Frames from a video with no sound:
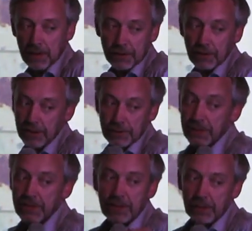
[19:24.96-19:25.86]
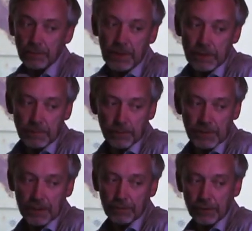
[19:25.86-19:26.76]
So in this particular paper
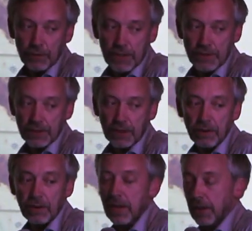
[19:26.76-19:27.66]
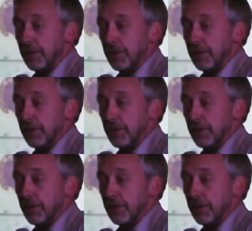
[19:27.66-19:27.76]
we did a few years ago,